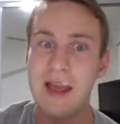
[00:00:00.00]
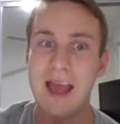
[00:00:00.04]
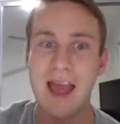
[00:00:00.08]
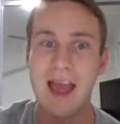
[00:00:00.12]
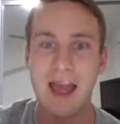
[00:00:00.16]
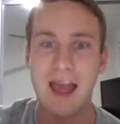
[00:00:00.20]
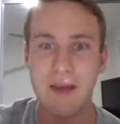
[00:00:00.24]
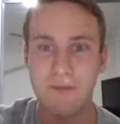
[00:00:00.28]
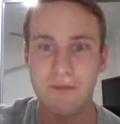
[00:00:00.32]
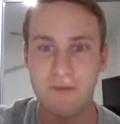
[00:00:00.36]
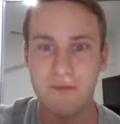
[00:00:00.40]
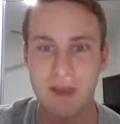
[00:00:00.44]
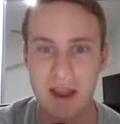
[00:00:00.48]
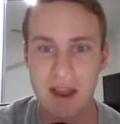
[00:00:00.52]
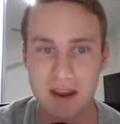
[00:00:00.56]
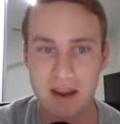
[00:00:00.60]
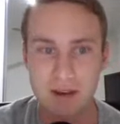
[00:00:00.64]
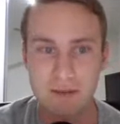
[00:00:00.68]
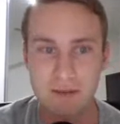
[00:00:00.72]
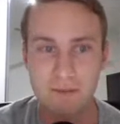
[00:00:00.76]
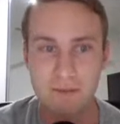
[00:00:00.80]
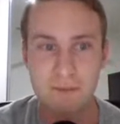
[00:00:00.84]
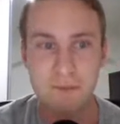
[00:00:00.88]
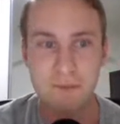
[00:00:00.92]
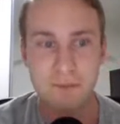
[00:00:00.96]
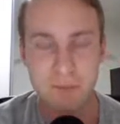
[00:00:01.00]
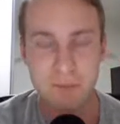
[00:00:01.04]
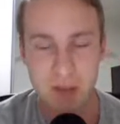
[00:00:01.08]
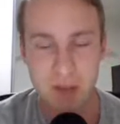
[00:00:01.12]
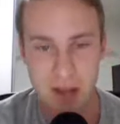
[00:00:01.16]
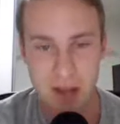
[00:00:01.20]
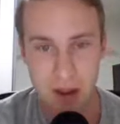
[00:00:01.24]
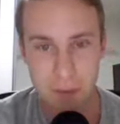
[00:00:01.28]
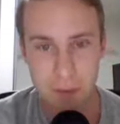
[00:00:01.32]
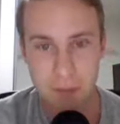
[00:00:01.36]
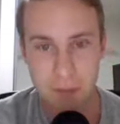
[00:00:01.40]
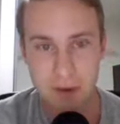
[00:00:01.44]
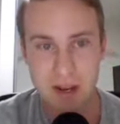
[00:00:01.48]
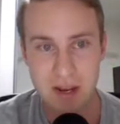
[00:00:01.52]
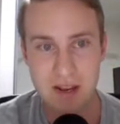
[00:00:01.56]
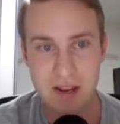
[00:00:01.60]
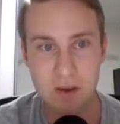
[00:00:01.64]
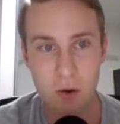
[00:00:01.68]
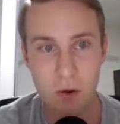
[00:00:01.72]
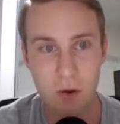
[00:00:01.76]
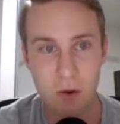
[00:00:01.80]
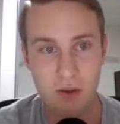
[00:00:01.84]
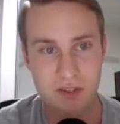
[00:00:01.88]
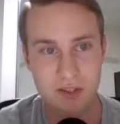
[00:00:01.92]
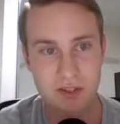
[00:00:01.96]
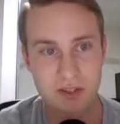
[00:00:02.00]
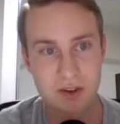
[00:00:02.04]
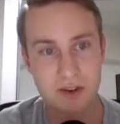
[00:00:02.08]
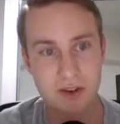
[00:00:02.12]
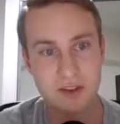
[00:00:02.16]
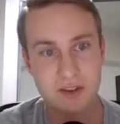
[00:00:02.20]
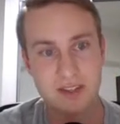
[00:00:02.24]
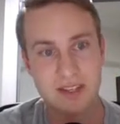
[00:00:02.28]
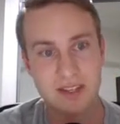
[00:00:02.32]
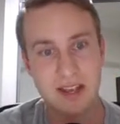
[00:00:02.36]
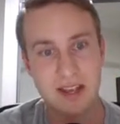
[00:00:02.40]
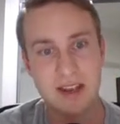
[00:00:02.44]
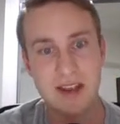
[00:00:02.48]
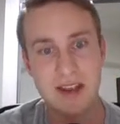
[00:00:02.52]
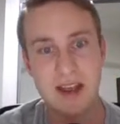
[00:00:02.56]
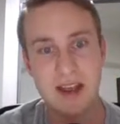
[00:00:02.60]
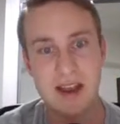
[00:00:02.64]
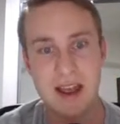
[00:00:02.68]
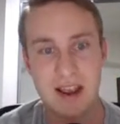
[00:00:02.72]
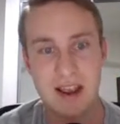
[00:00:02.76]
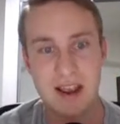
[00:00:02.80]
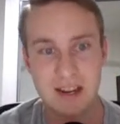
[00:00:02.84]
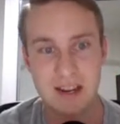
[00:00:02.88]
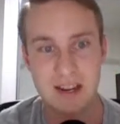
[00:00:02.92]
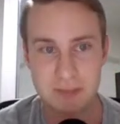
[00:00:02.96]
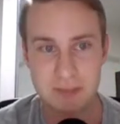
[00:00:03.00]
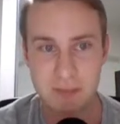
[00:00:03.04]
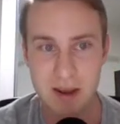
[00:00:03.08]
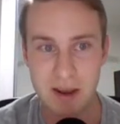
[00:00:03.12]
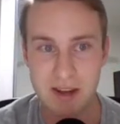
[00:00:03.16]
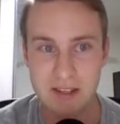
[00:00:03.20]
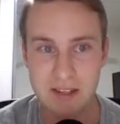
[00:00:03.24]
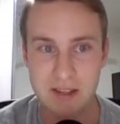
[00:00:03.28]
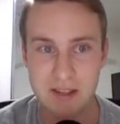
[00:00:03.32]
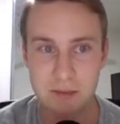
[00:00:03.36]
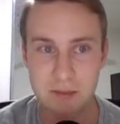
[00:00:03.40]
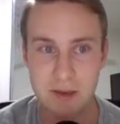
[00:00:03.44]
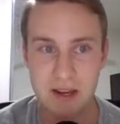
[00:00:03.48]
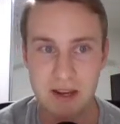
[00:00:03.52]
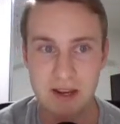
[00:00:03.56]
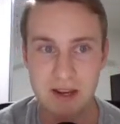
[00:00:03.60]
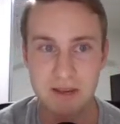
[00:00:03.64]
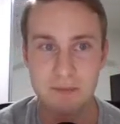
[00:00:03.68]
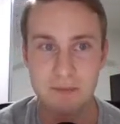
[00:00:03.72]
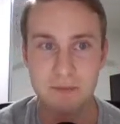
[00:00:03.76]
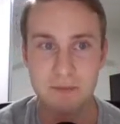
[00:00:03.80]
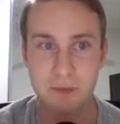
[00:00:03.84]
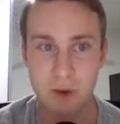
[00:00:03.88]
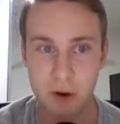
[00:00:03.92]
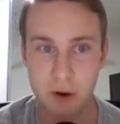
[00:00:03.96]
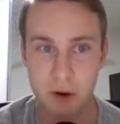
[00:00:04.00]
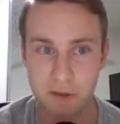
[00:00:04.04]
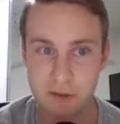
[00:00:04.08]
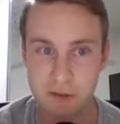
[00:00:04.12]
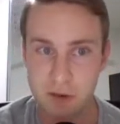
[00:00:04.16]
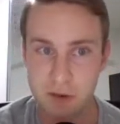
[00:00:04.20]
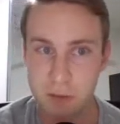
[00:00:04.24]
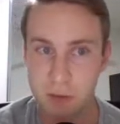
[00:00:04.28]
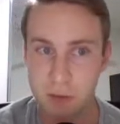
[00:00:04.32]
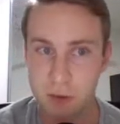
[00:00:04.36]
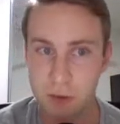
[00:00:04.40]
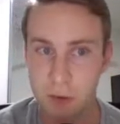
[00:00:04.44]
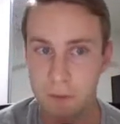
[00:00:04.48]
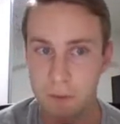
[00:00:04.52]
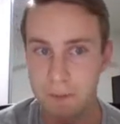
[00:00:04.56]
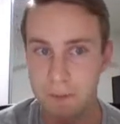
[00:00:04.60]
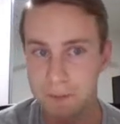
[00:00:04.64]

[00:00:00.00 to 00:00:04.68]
And then the company also said that they expect to be profitable